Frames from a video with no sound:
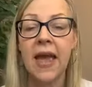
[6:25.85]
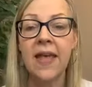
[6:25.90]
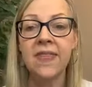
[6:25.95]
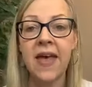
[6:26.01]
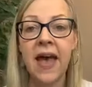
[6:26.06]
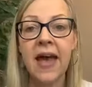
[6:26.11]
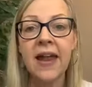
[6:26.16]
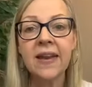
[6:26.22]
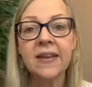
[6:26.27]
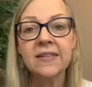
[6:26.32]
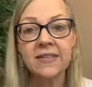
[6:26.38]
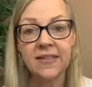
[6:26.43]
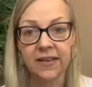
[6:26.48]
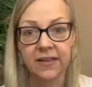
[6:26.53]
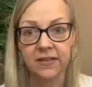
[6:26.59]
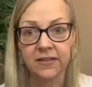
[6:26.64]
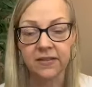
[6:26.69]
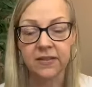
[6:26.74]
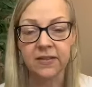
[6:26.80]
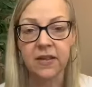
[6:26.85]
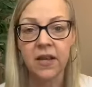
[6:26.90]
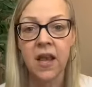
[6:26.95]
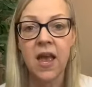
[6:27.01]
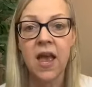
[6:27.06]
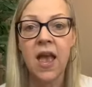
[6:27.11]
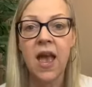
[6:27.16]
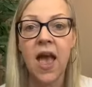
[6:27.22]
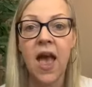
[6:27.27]
And that is this.
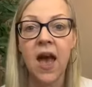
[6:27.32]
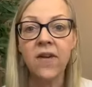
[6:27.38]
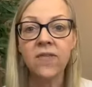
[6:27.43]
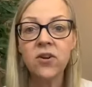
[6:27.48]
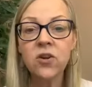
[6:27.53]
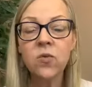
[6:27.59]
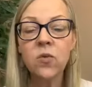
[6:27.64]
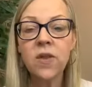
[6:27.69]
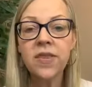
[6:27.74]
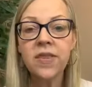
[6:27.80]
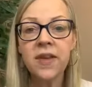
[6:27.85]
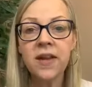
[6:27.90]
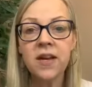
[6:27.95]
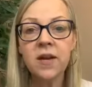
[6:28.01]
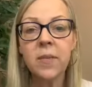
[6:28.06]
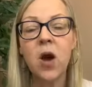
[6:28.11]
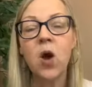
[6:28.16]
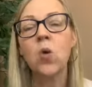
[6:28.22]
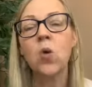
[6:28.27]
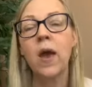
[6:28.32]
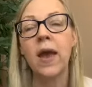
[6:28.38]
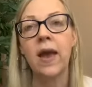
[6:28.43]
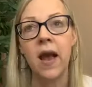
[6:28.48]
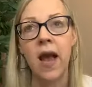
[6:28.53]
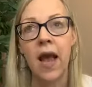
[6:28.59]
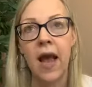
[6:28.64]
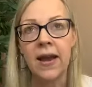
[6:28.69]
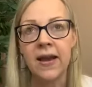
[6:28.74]
Everyone think about,
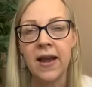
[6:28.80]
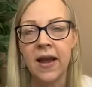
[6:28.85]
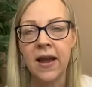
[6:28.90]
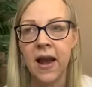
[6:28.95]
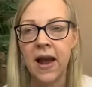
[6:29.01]
okay, and,